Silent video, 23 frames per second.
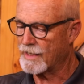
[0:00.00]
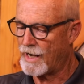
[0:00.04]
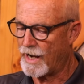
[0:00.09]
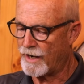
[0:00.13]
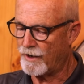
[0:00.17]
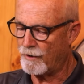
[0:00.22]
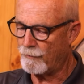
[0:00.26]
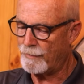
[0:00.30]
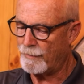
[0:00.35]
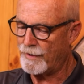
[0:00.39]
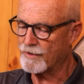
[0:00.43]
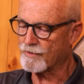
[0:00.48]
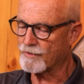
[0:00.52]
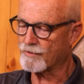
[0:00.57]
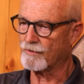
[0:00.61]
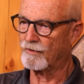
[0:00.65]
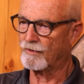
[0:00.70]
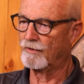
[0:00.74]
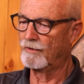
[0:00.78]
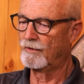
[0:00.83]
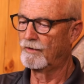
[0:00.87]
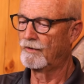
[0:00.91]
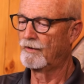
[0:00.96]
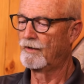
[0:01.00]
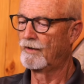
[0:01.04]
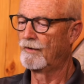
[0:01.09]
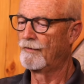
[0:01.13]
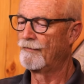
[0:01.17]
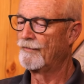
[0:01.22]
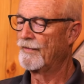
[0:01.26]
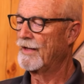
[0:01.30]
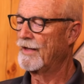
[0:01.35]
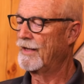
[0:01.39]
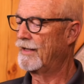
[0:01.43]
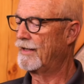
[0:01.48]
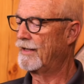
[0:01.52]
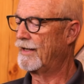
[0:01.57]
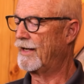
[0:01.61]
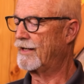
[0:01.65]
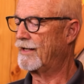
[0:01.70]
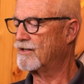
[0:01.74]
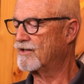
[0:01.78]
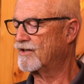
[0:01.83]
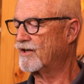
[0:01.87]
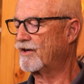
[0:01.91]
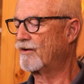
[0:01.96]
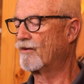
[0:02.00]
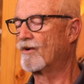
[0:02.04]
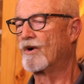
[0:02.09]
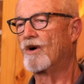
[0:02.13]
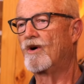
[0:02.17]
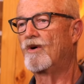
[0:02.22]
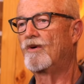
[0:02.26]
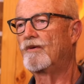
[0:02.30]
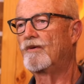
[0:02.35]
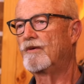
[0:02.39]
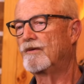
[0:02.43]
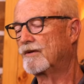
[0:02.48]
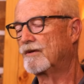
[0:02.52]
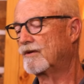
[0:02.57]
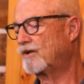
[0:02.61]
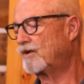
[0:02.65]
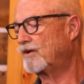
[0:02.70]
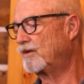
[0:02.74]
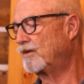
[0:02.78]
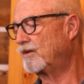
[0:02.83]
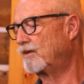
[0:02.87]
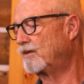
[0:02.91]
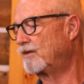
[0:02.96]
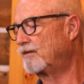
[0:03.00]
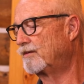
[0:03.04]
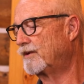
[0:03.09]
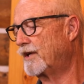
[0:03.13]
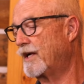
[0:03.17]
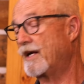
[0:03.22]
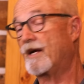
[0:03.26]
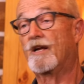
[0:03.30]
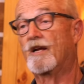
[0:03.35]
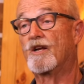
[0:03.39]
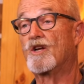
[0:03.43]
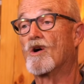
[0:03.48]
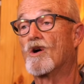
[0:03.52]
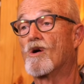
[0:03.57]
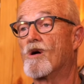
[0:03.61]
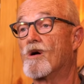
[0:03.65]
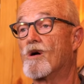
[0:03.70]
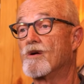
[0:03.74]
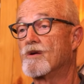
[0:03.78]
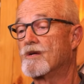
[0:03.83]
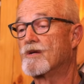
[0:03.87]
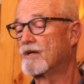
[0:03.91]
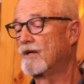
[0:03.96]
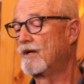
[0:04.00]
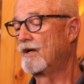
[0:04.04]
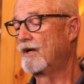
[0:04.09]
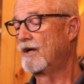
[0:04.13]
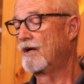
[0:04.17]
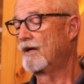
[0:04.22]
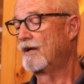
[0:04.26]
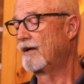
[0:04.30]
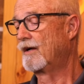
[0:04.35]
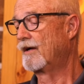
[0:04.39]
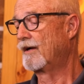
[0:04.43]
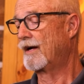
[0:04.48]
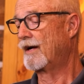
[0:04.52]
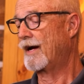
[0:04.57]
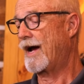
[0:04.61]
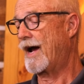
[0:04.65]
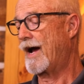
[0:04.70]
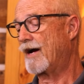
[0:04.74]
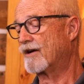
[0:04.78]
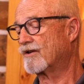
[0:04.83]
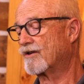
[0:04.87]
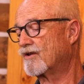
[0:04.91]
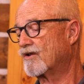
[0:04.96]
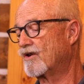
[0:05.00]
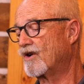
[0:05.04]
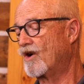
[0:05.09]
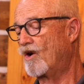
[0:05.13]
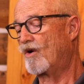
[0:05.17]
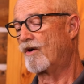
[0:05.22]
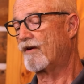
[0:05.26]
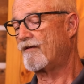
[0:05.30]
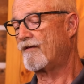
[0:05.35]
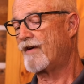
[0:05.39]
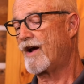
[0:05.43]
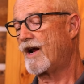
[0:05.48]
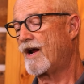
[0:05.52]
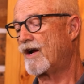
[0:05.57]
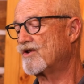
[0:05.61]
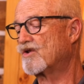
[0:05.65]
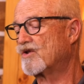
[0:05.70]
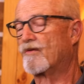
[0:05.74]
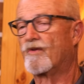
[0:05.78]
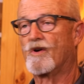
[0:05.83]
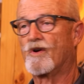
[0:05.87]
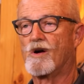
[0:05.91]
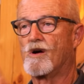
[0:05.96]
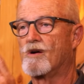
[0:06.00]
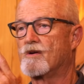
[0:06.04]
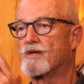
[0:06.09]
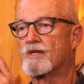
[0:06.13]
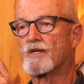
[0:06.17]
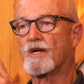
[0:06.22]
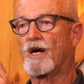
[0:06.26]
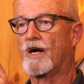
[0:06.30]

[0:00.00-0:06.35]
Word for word: sighted pistol at zero to 10 yards has no advantage over iron